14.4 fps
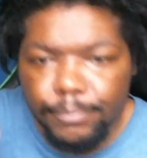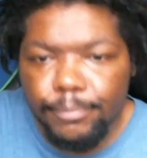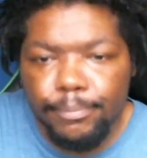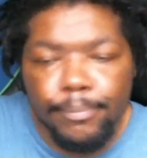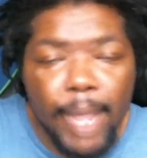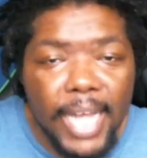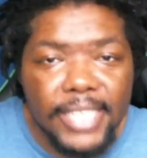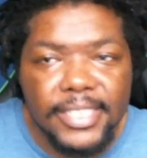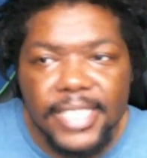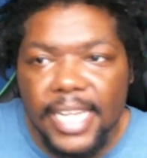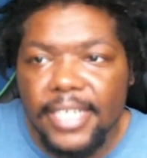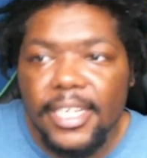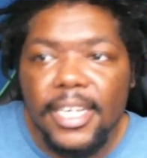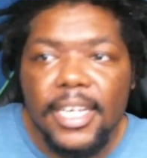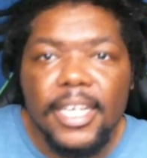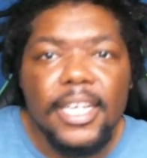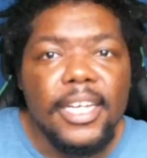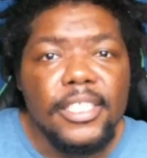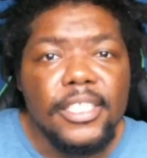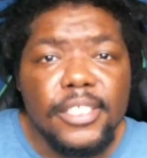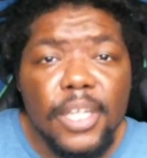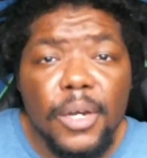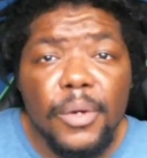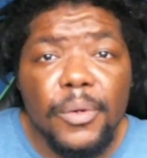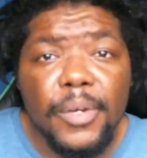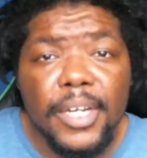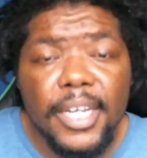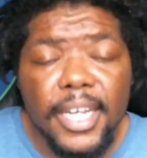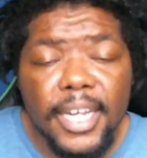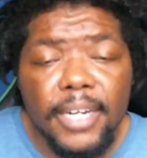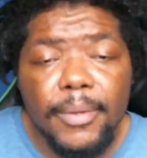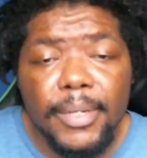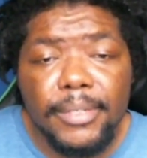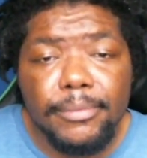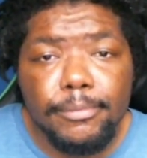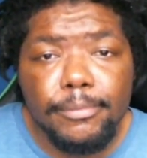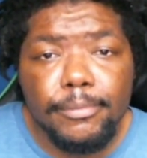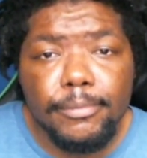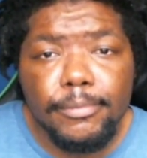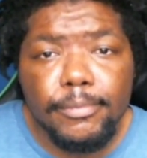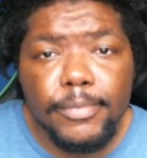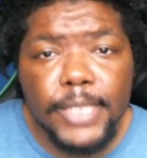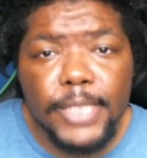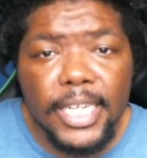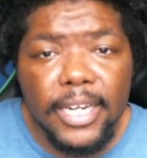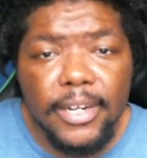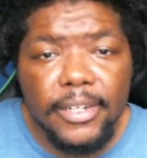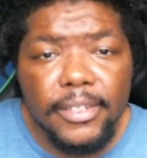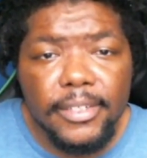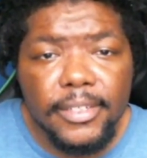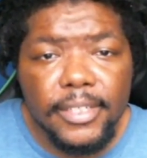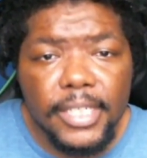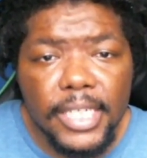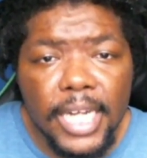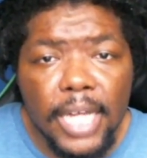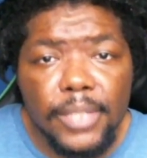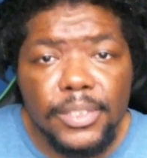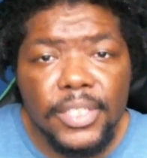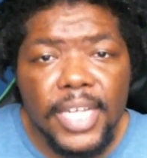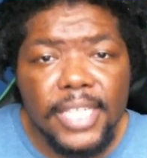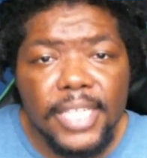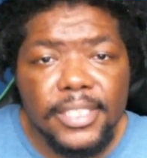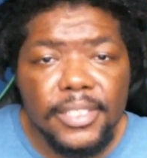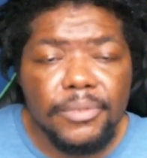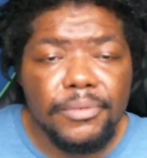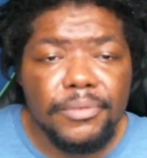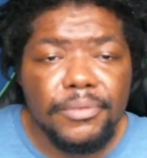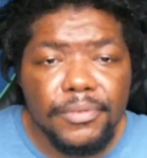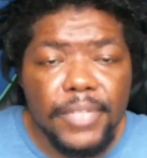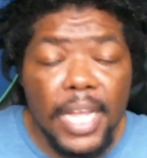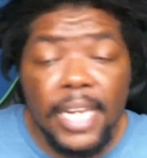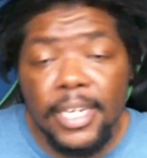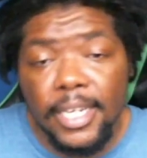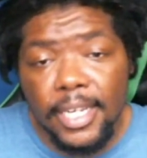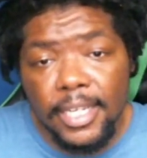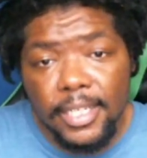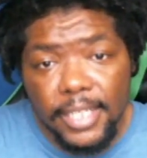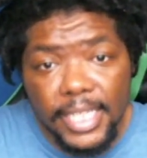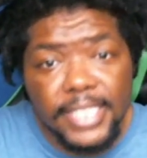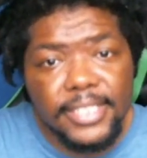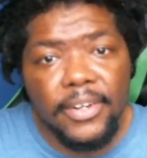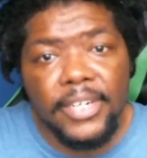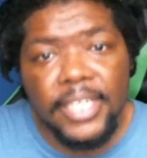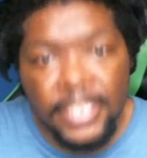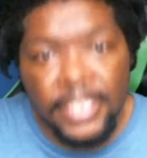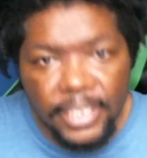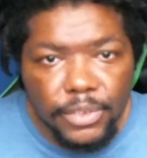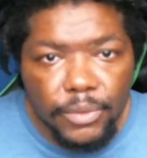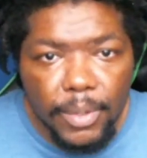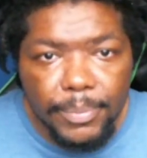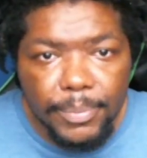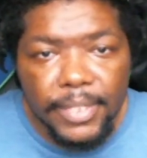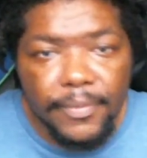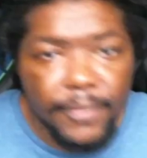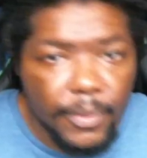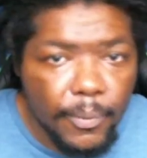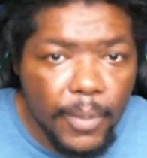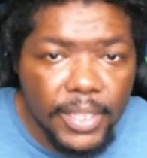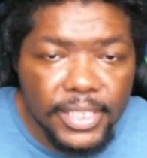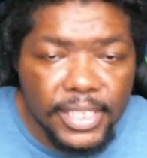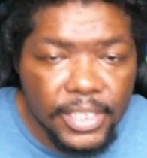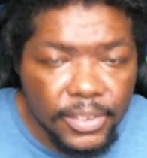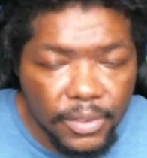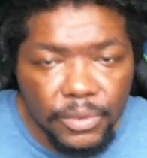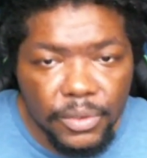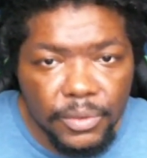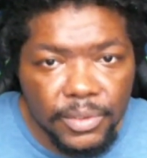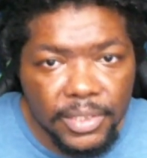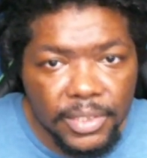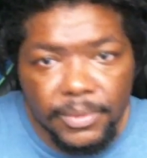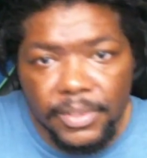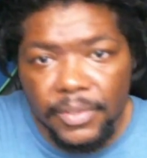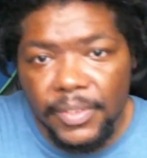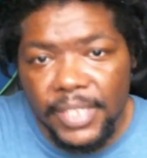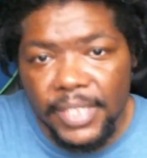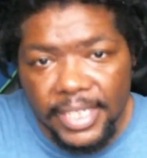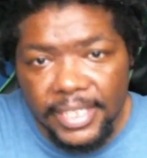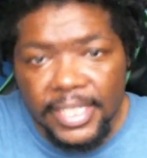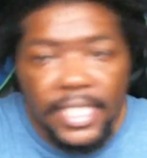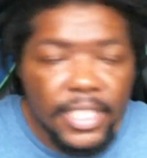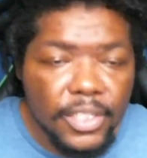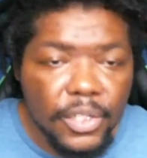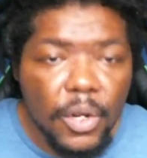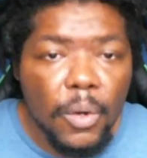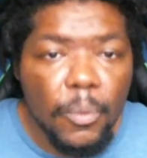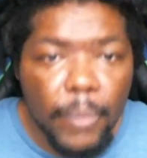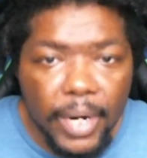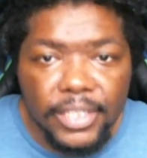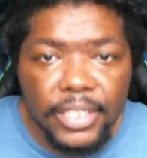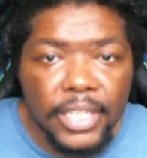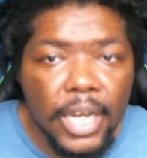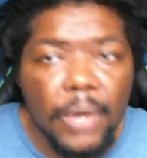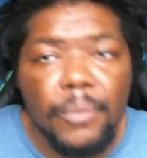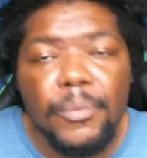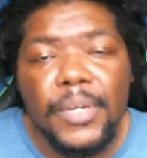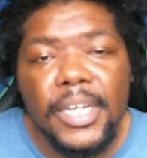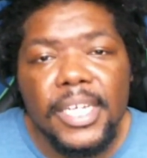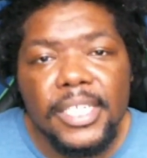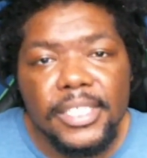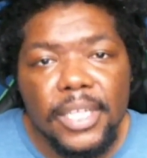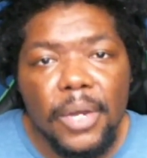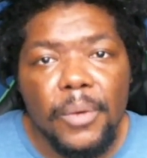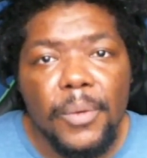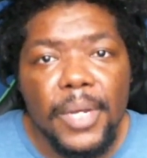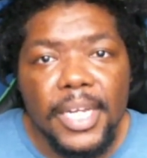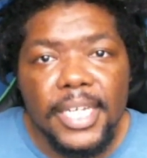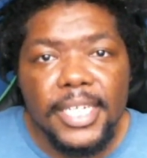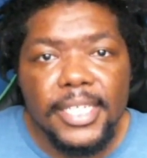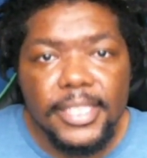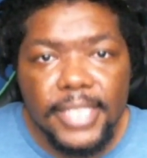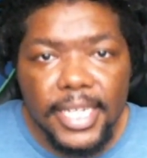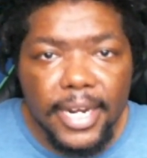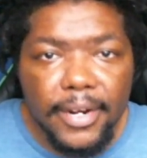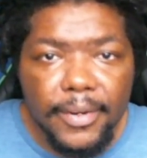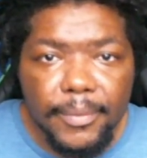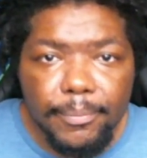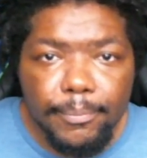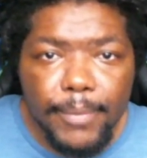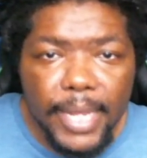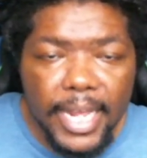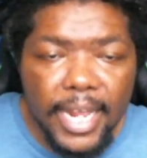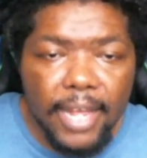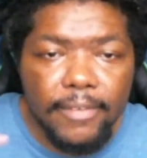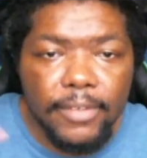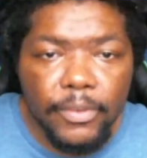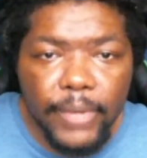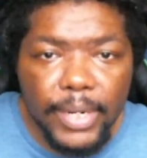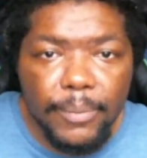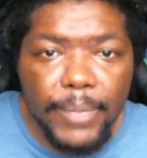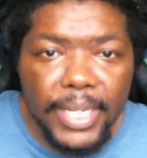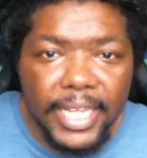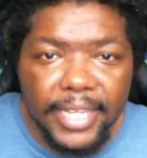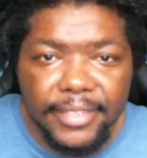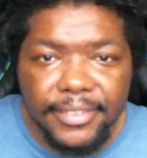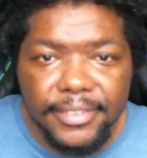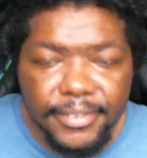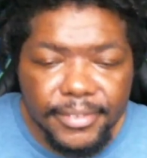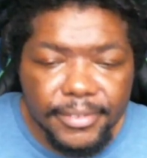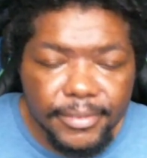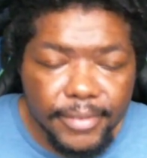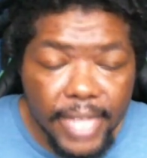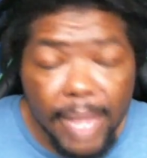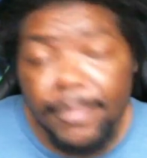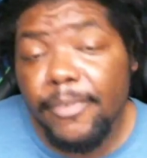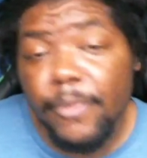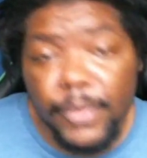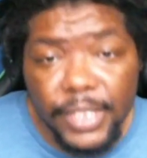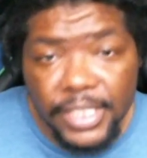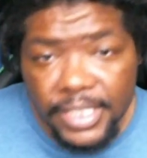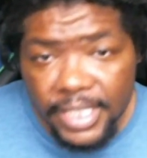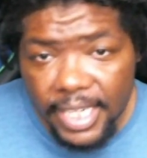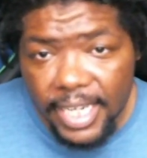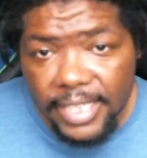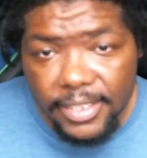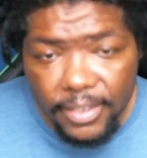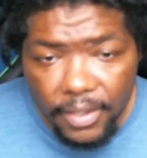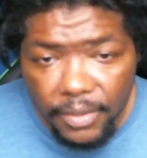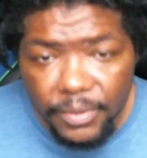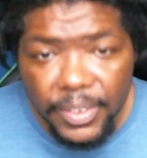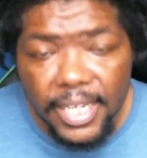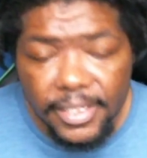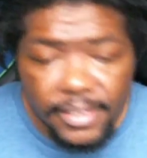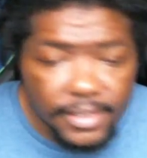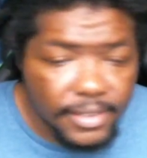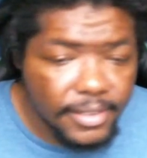mindset. So anyway, take care. I'll see you guys soon. And the links are in the description if you're watching this on YouTube, so you can know where to go. So take care and have a great weekend. Happy 4th of July to all you guys.